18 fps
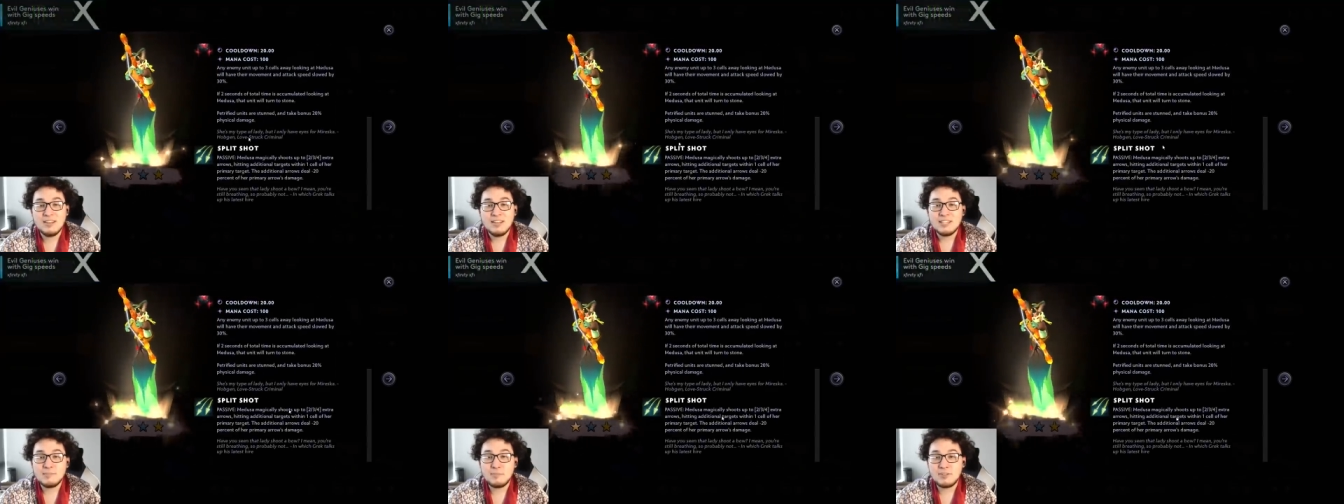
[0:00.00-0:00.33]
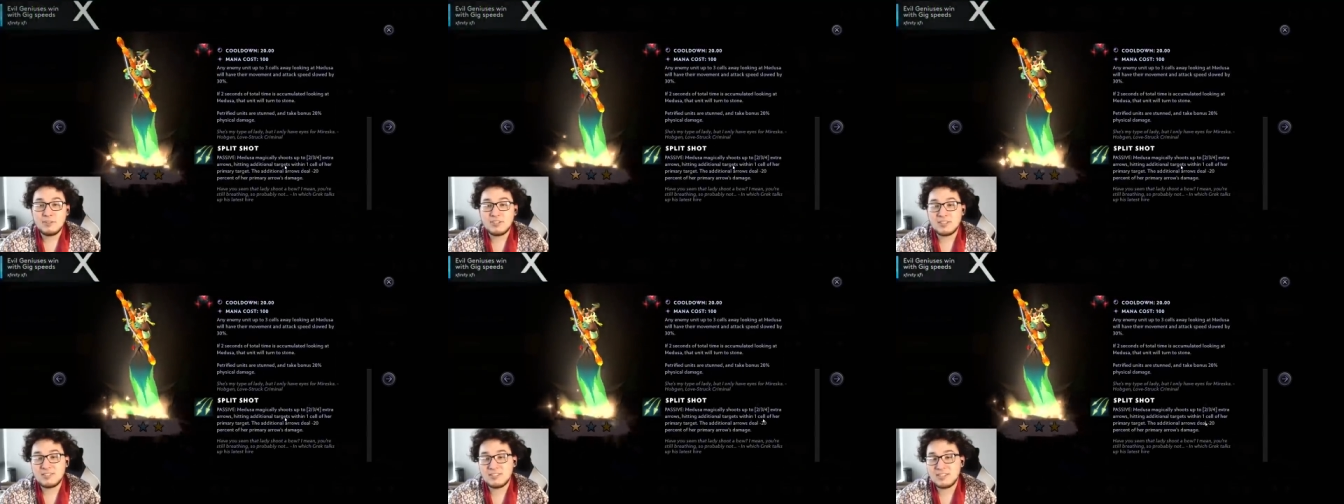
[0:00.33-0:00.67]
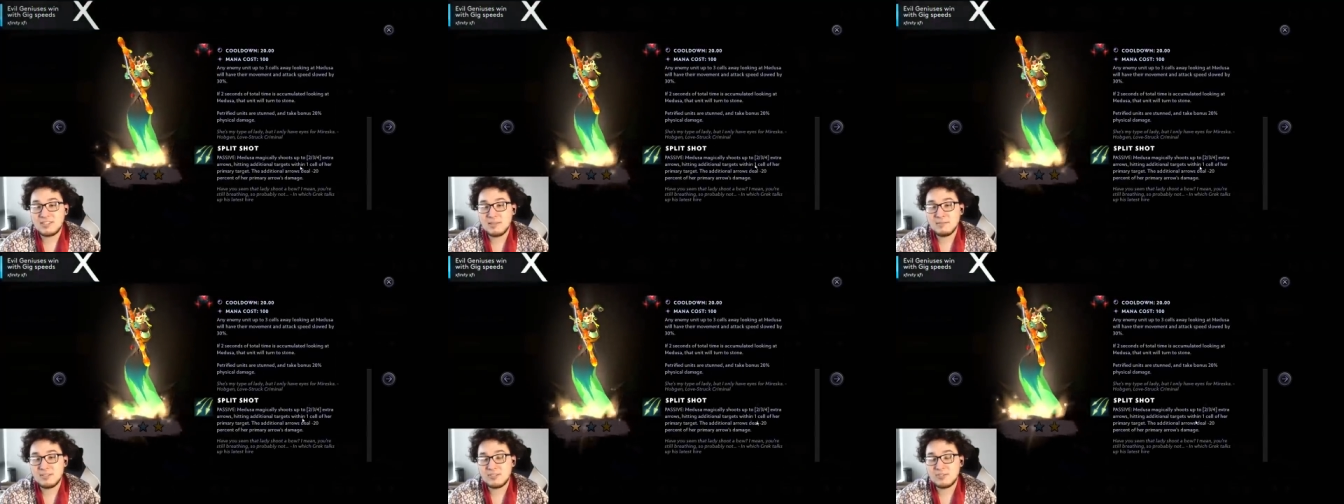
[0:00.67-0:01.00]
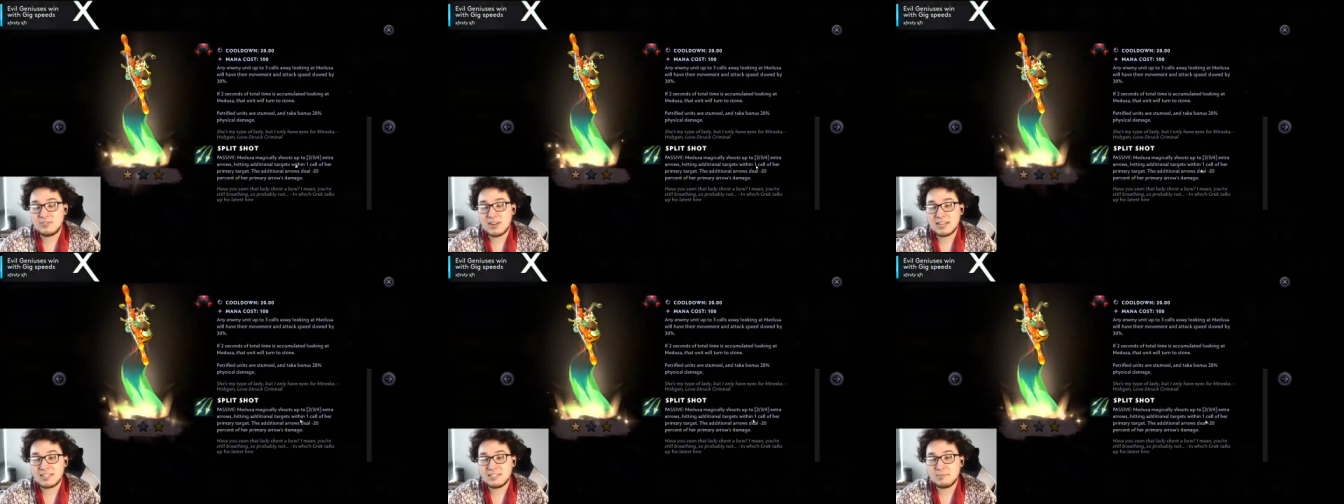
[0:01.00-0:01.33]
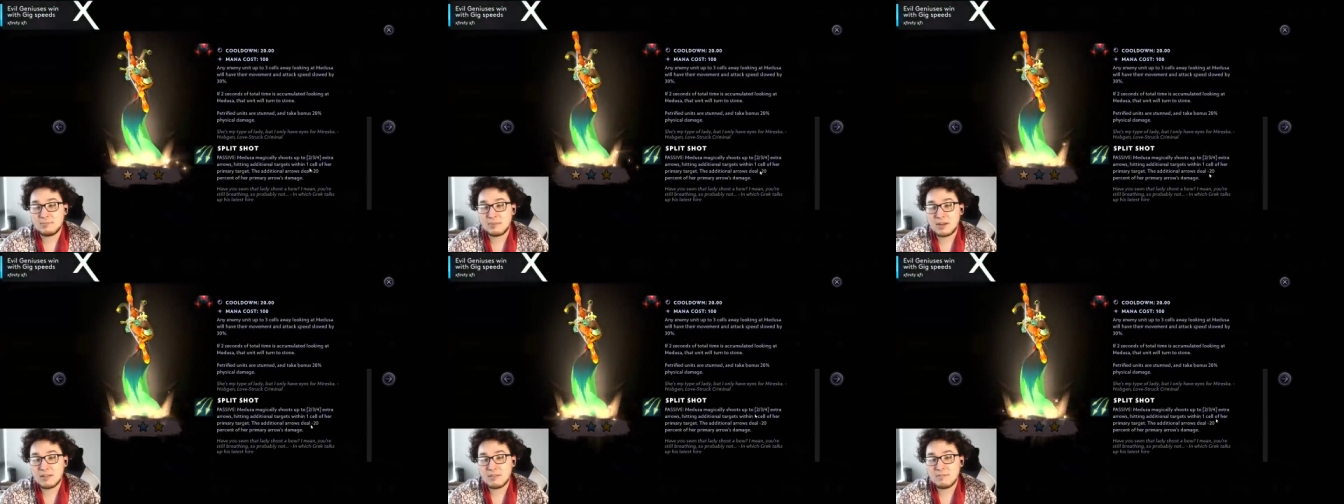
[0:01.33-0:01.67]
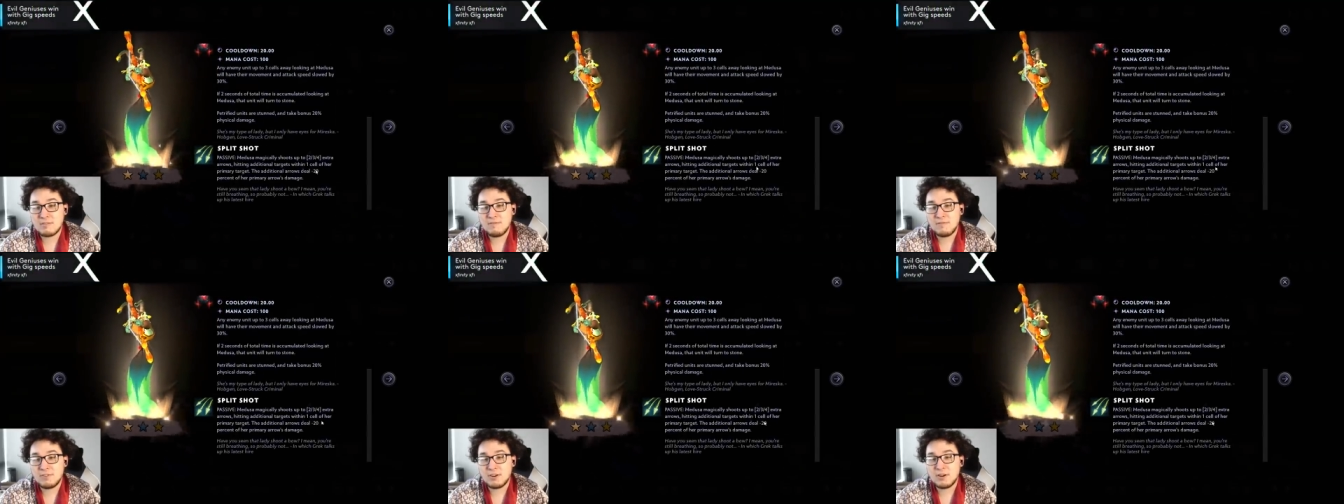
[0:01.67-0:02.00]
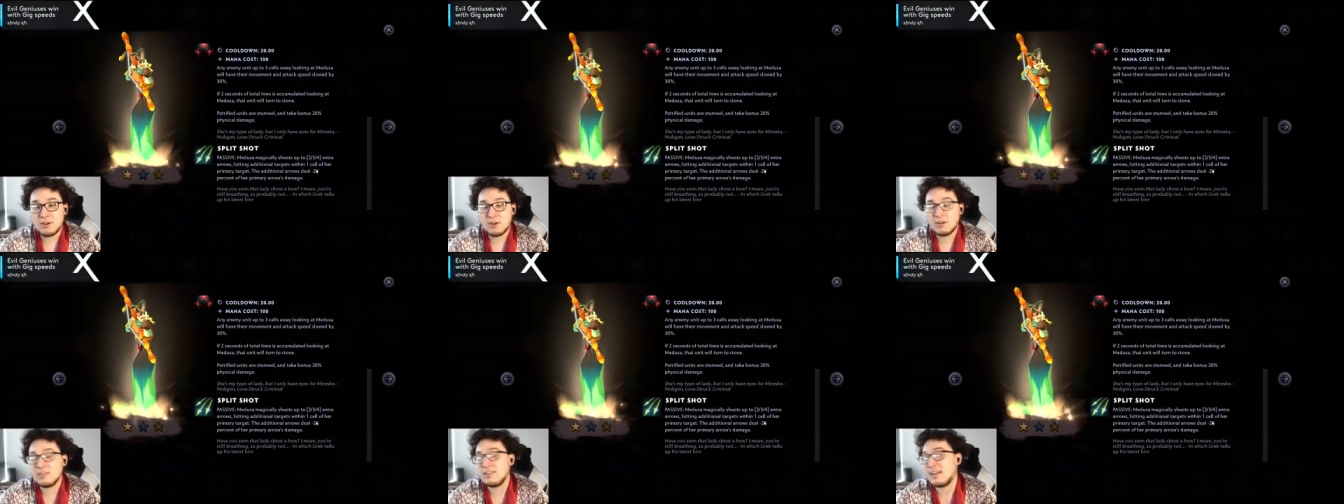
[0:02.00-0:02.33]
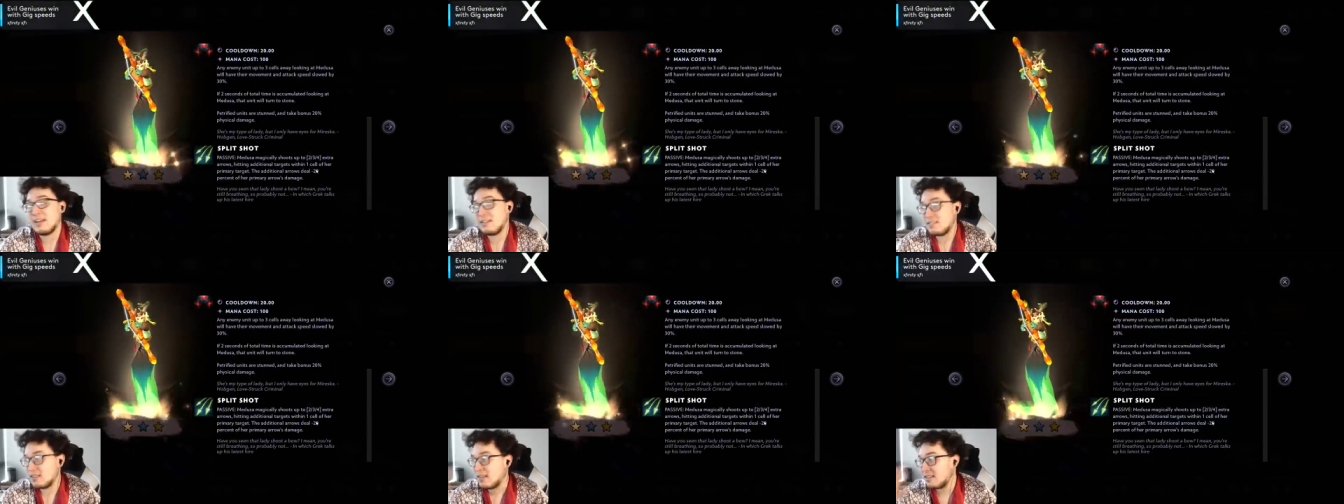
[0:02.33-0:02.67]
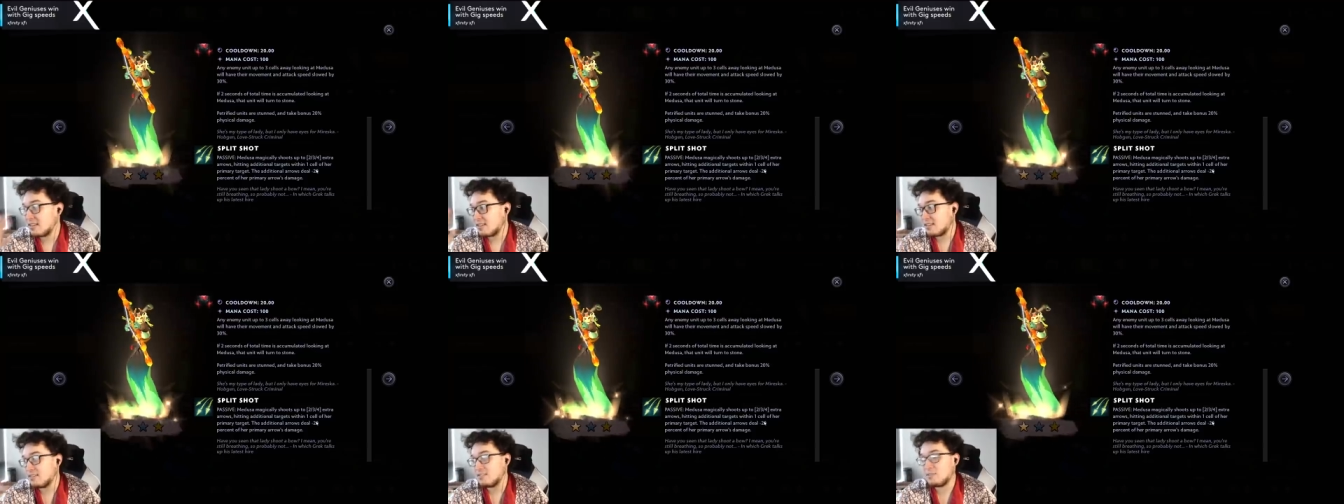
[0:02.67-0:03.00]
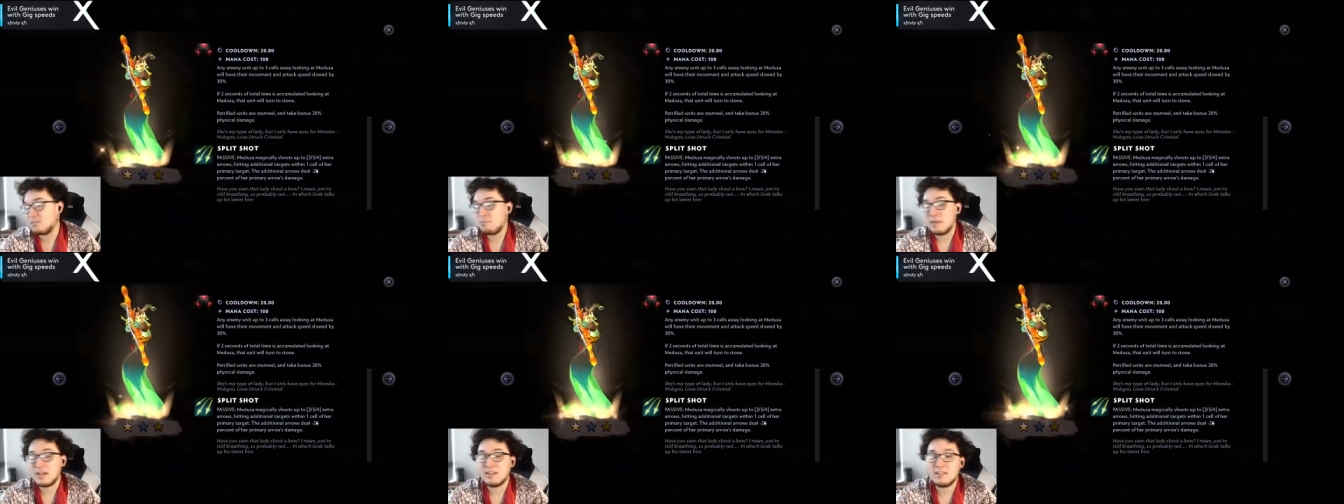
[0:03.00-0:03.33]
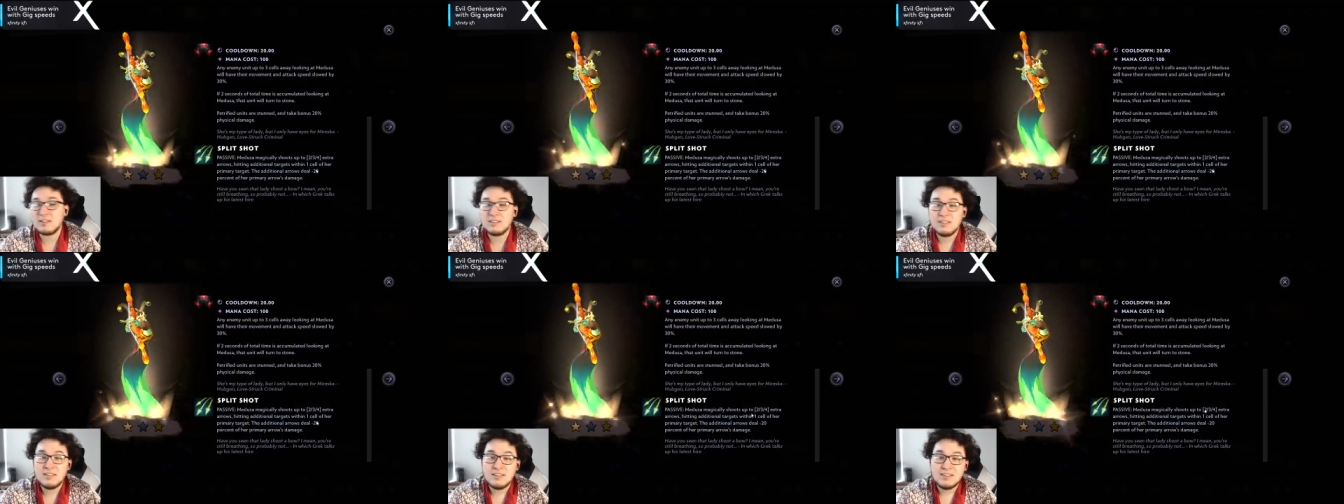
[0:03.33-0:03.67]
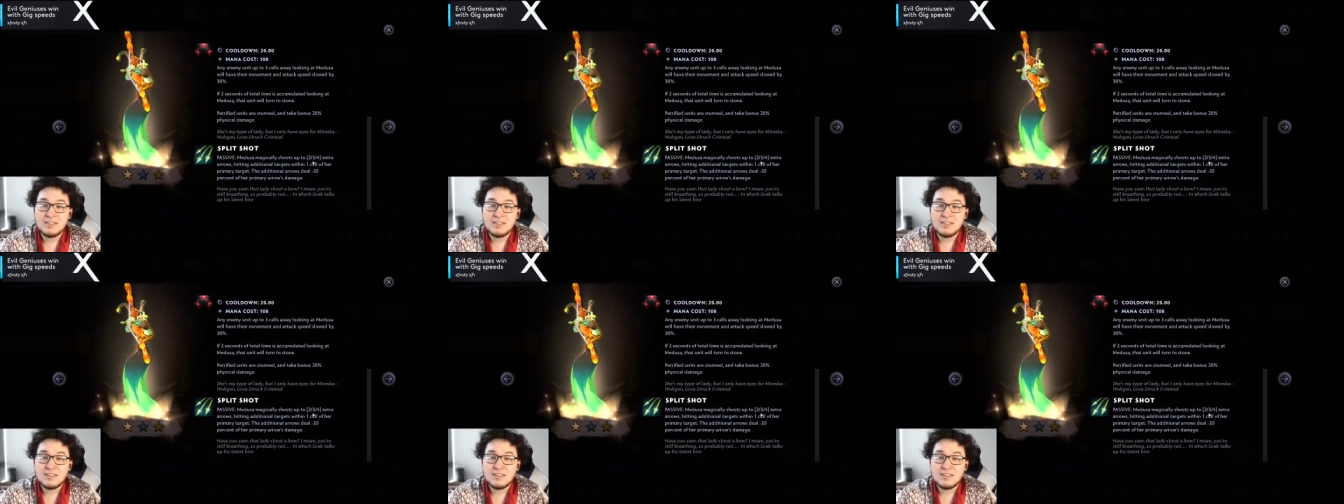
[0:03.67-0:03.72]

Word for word: split shot's the same as Dragon's Breath, or not the spell,